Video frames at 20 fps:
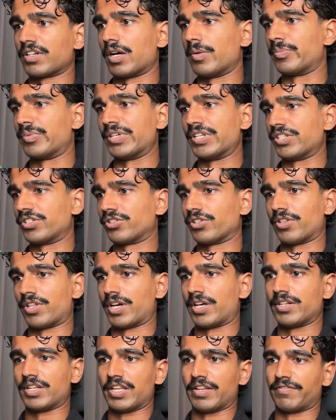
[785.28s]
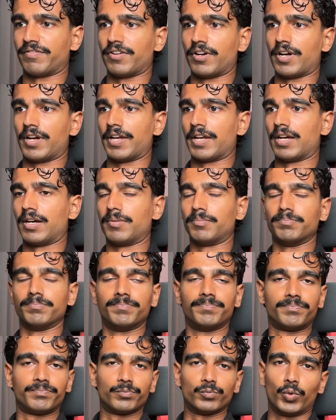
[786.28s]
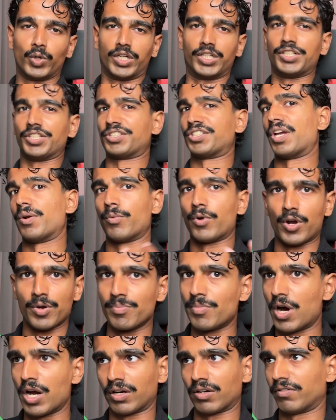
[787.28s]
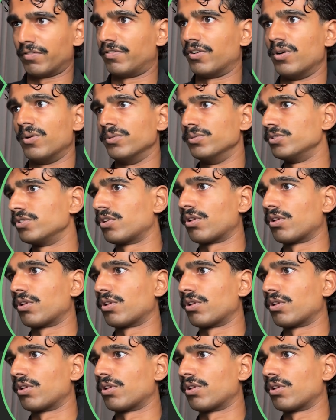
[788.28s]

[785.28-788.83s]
company so that if I were to just say Rode microphones,